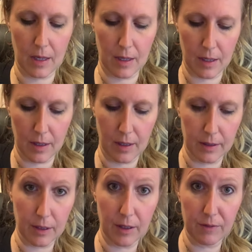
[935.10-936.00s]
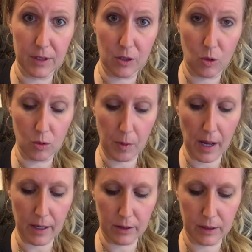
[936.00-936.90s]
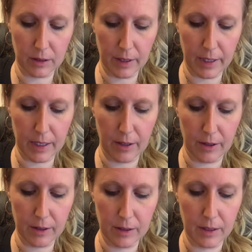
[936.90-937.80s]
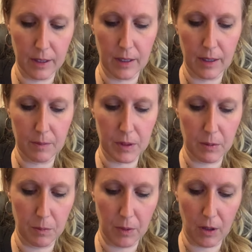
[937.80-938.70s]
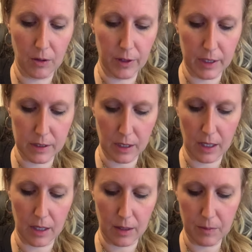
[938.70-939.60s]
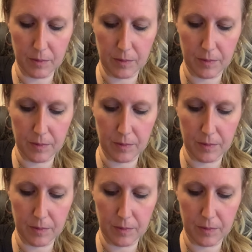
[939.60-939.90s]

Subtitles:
Now I have this whole pile of clay here. I'm going to ball this up.